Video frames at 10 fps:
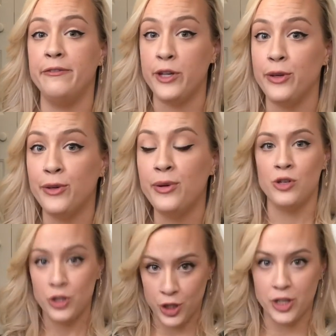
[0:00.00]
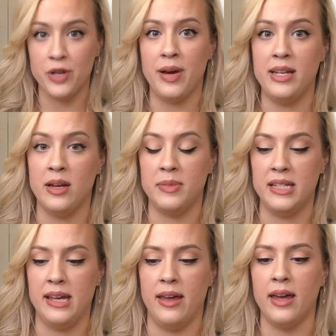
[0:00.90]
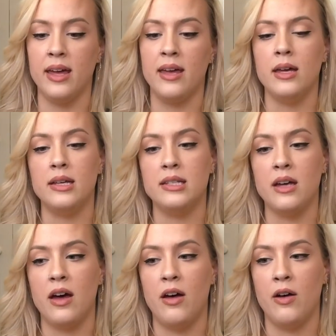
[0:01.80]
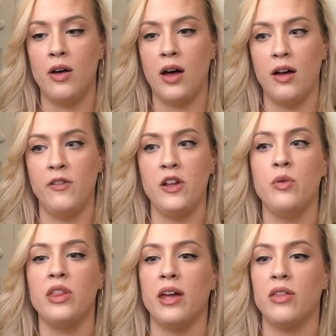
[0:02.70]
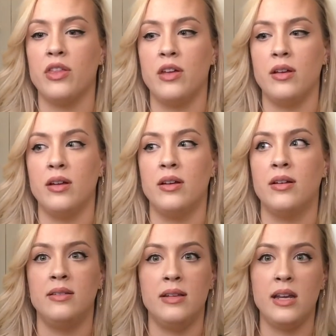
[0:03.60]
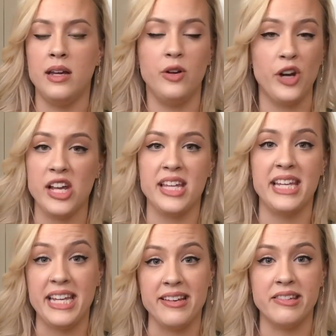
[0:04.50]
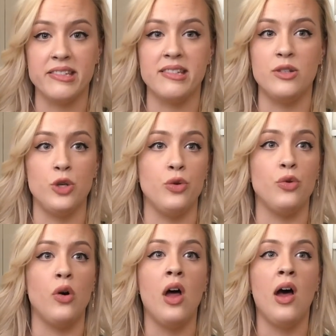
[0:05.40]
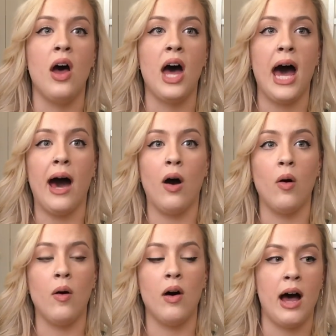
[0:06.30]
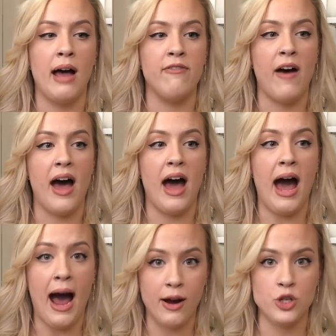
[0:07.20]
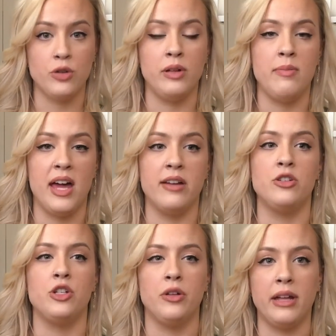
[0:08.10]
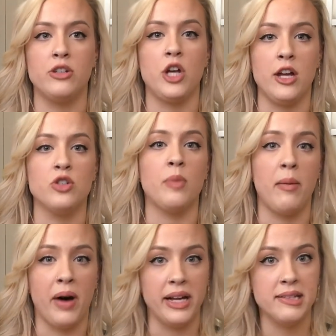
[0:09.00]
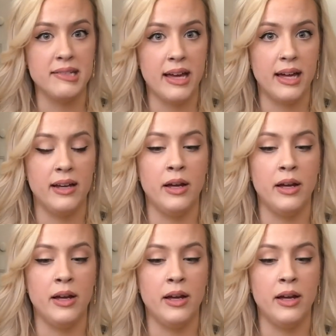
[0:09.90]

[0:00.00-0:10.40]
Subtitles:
you, should you end up seeing it, is a video with the nitty-gritty keys to how I've actually managed to change my mindset